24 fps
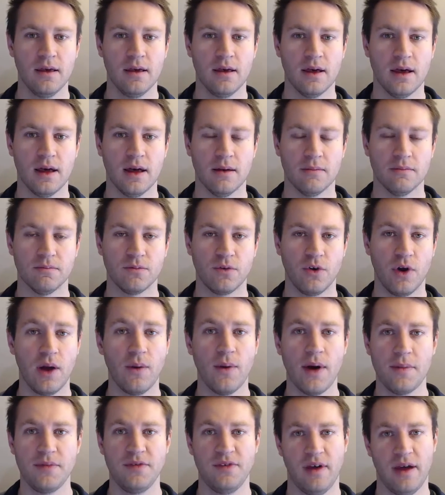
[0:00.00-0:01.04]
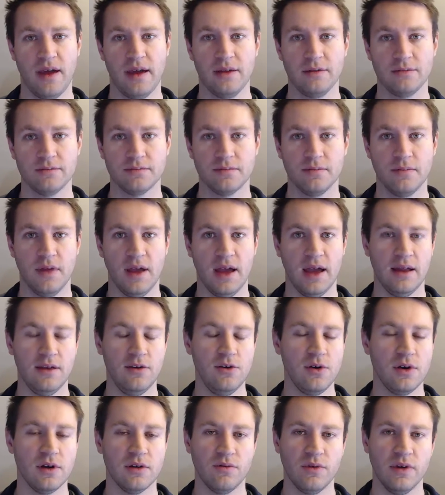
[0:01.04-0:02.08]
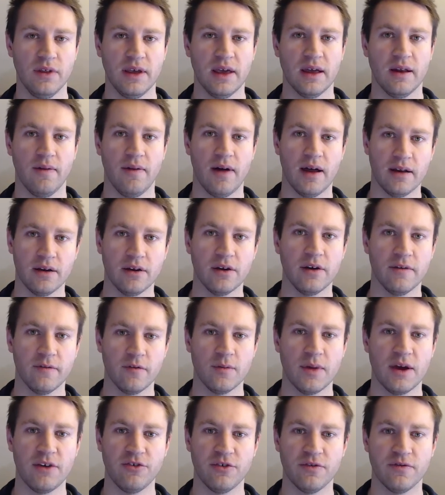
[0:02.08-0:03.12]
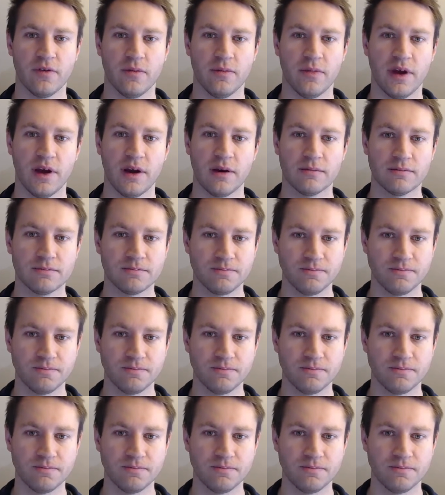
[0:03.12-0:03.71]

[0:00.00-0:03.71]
Um, great website, and you can really get a lot of good information from there.